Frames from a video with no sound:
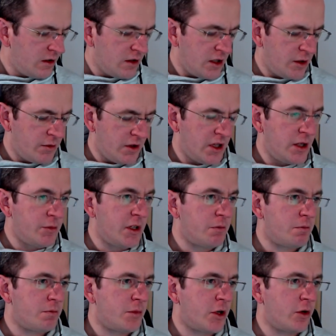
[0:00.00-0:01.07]
Let me
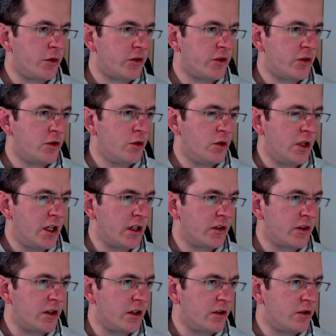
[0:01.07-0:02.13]
post two
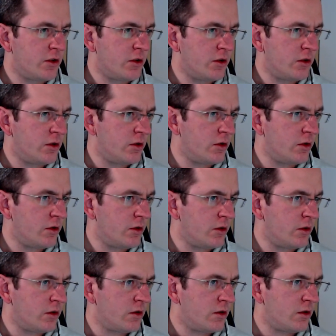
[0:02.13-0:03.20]
links
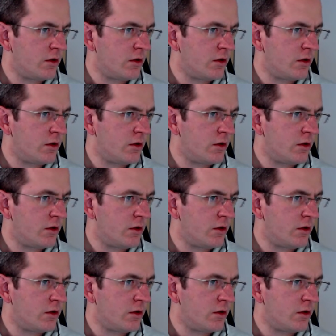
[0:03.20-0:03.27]
into